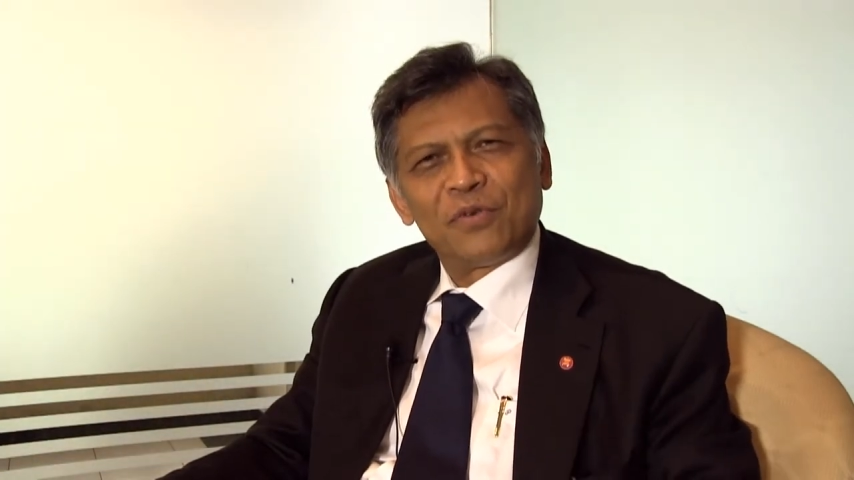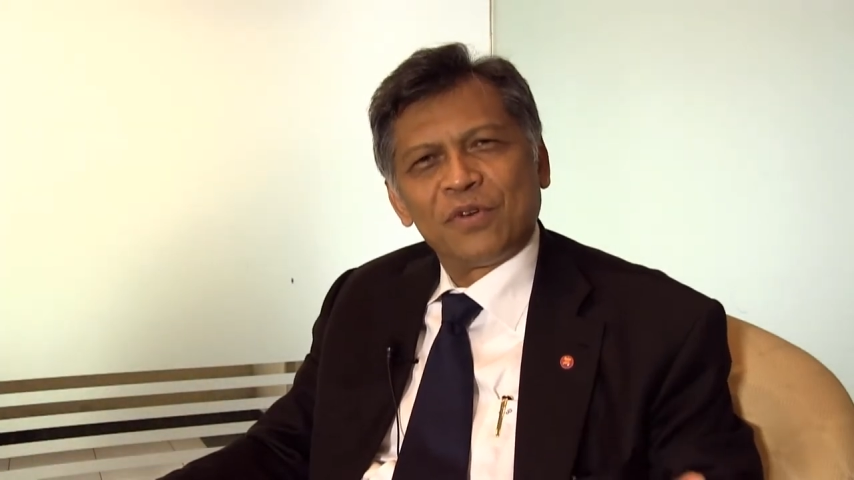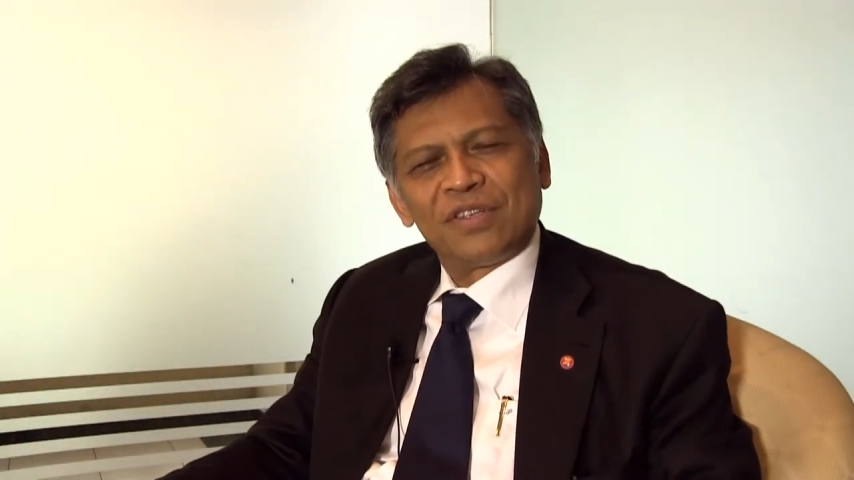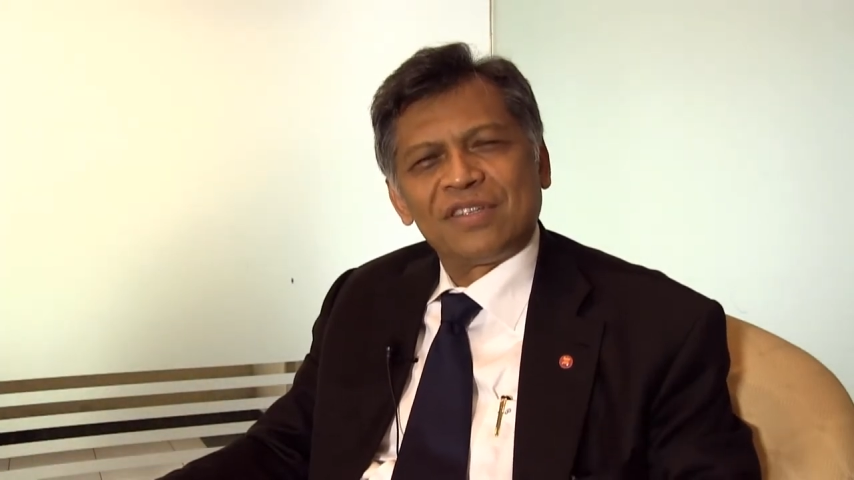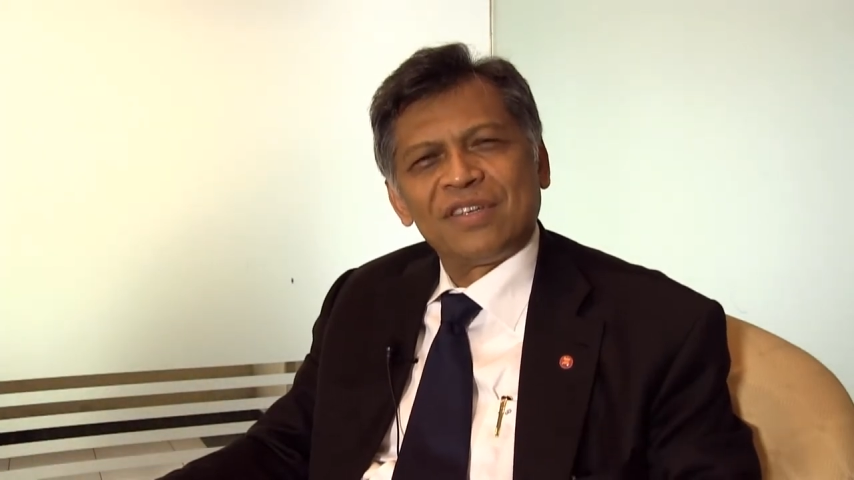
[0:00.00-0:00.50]

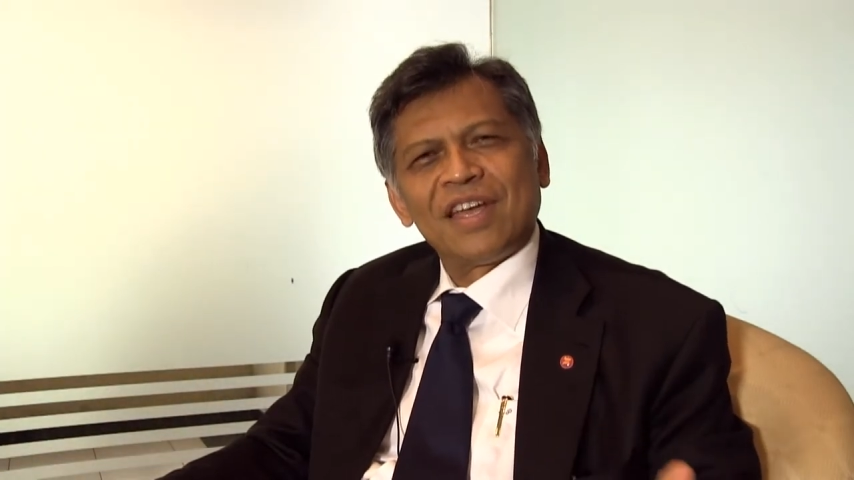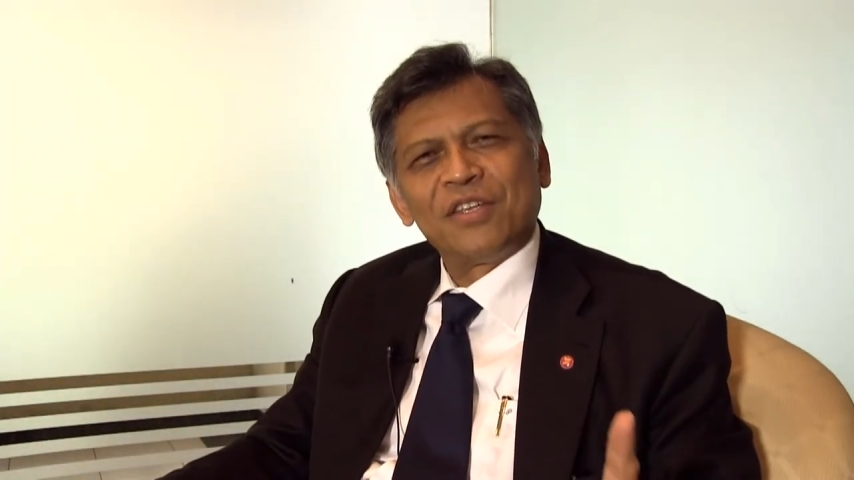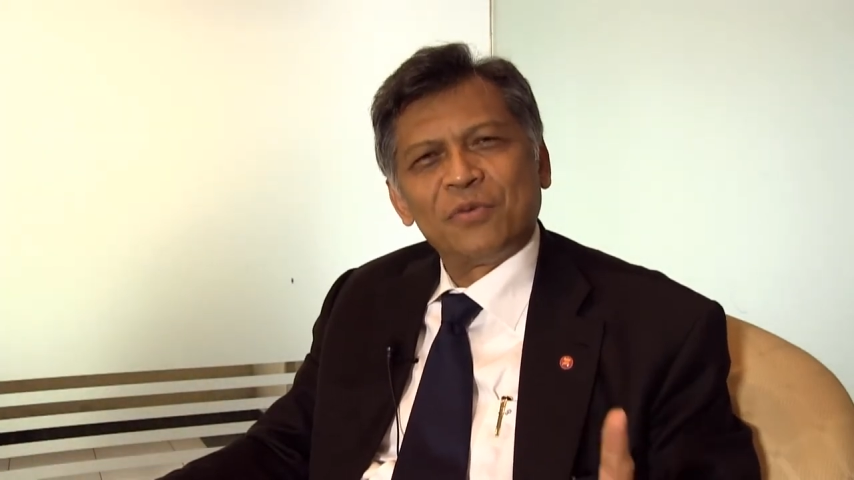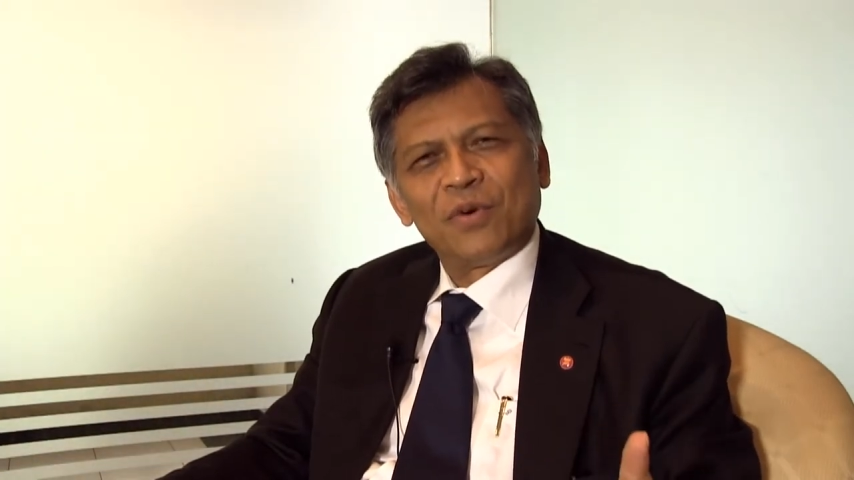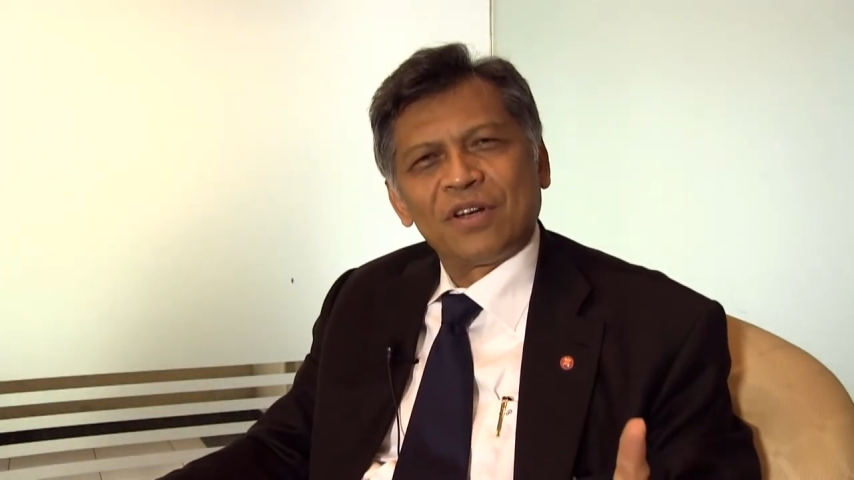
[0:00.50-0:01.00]
goods
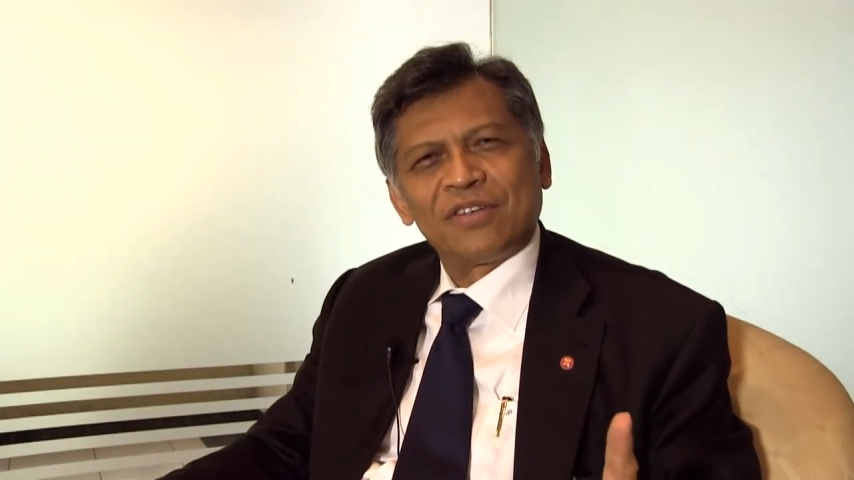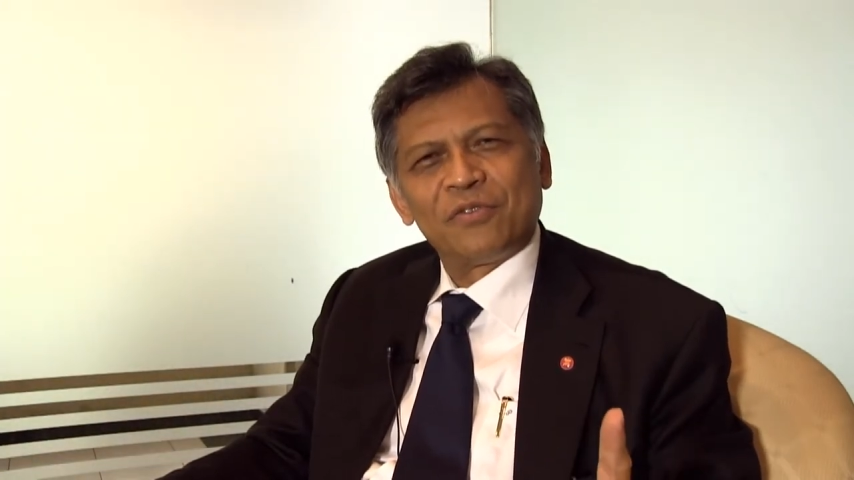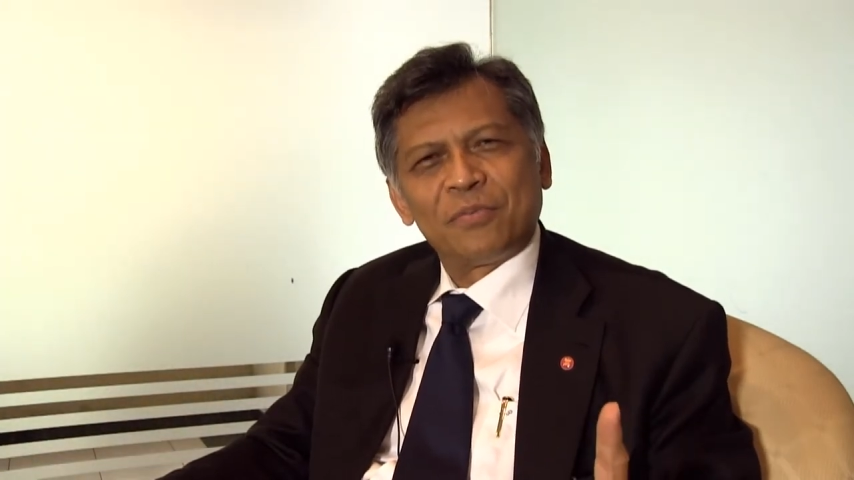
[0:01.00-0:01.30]
and you want